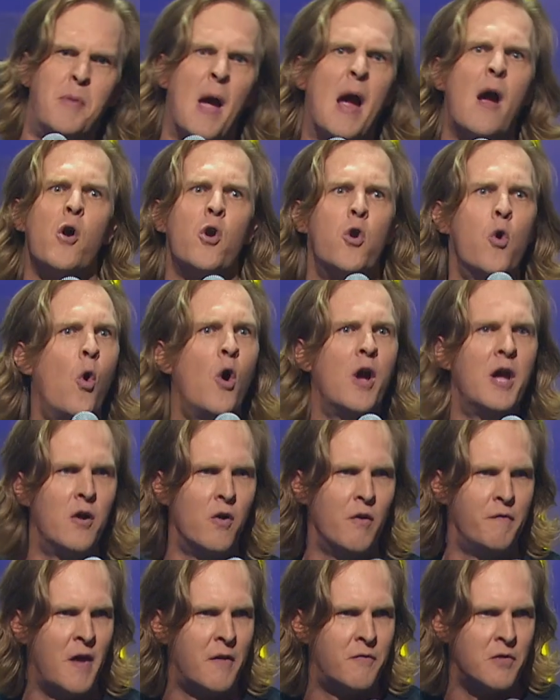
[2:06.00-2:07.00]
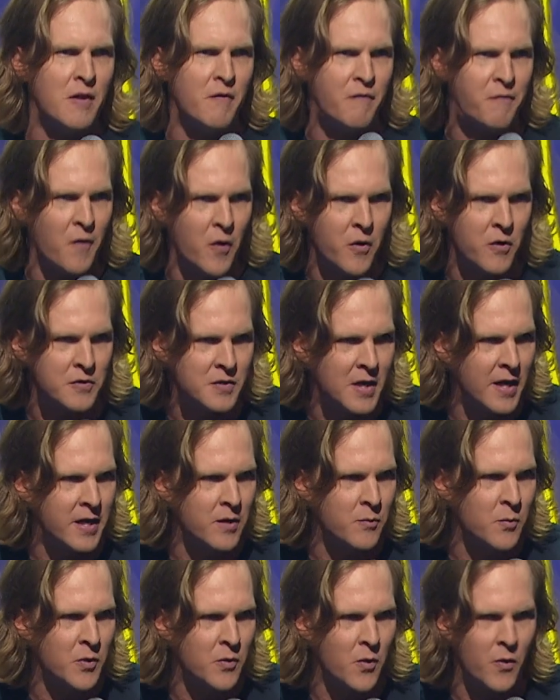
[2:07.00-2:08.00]
paranoia of having their photo
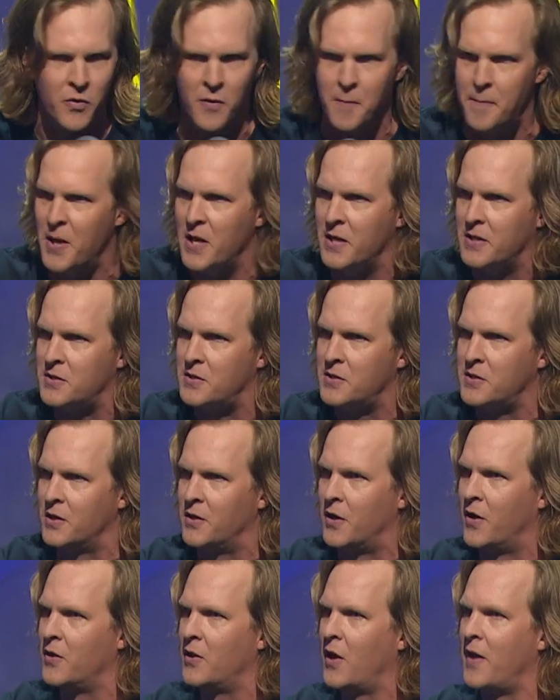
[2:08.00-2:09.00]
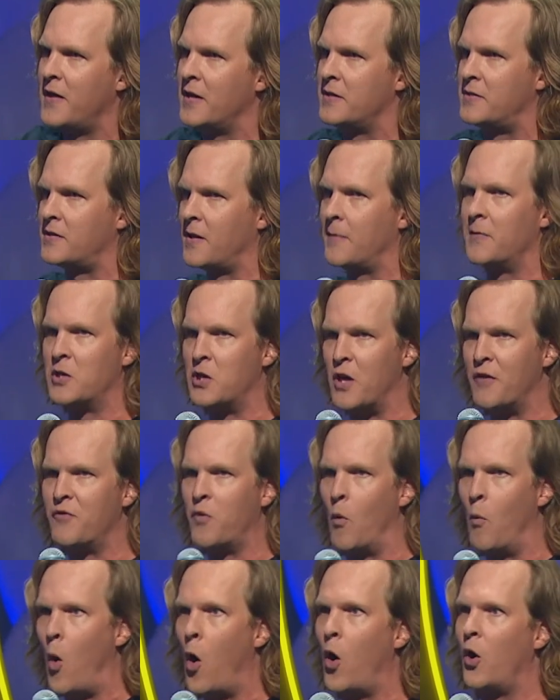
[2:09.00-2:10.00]
taken where on the piss, you know? Like, that's something you have
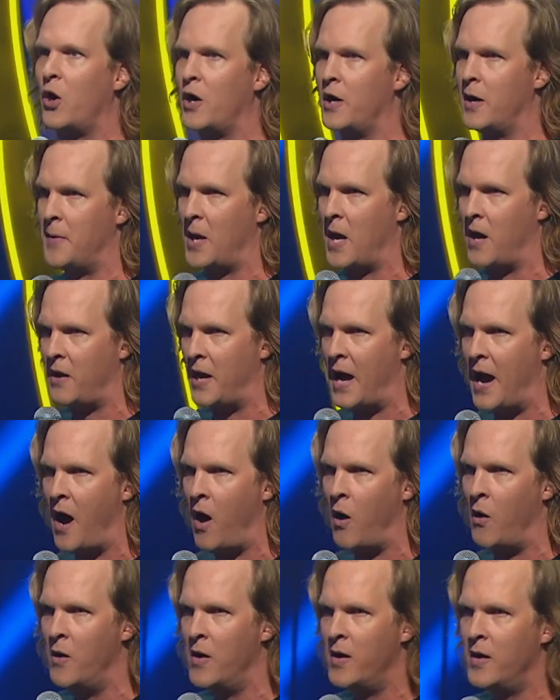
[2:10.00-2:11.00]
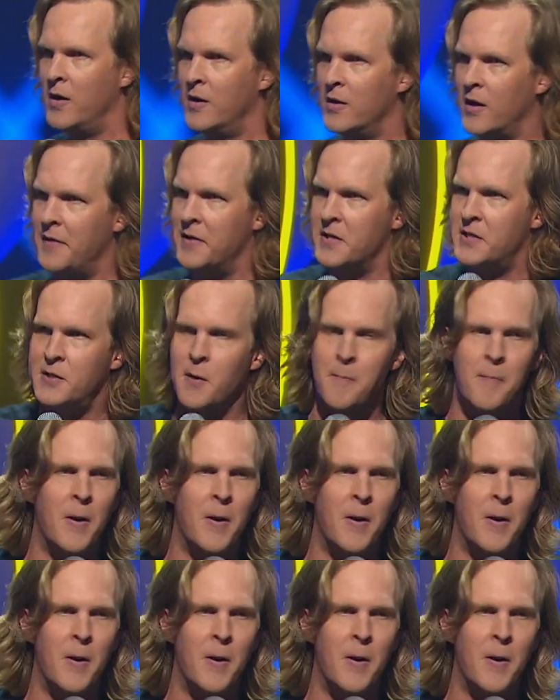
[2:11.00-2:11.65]
to worry about now. Like, there's some